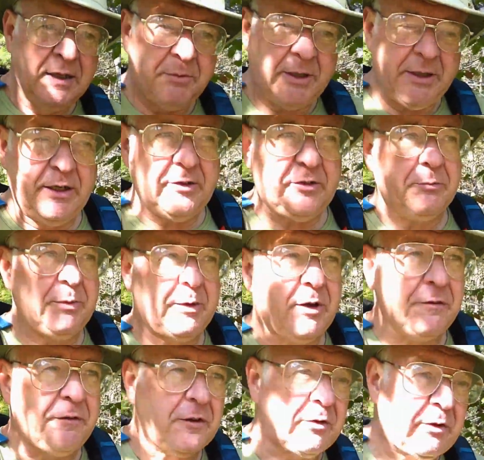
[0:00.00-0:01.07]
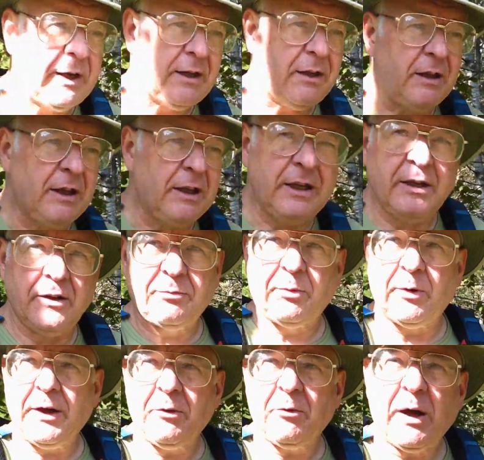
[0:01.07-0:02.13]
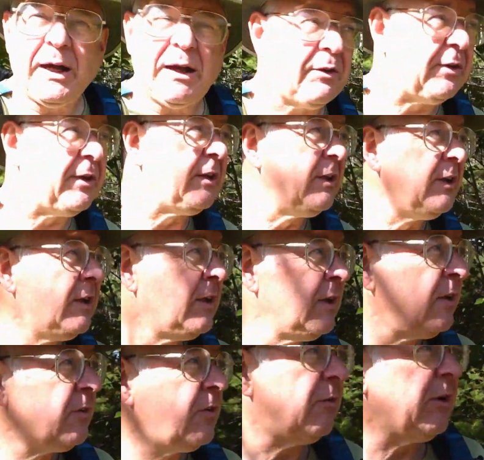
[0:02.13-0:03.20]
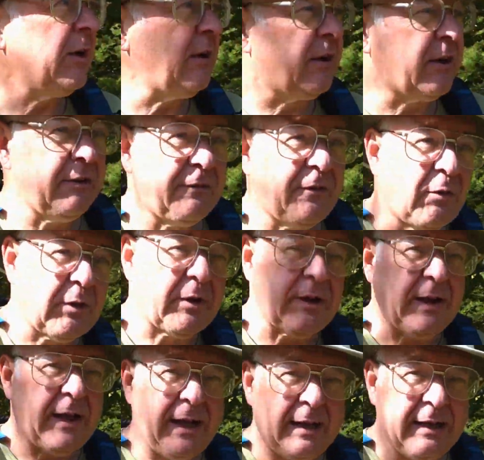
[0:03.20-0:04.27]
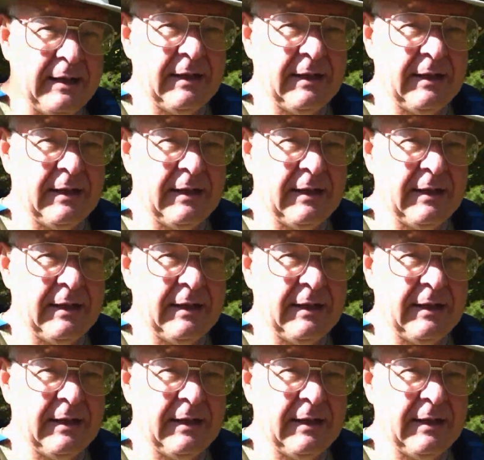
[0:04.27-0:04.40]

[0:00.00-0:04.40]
But it is a beautiful trail, and it's pretty wild, so really looking forward to that.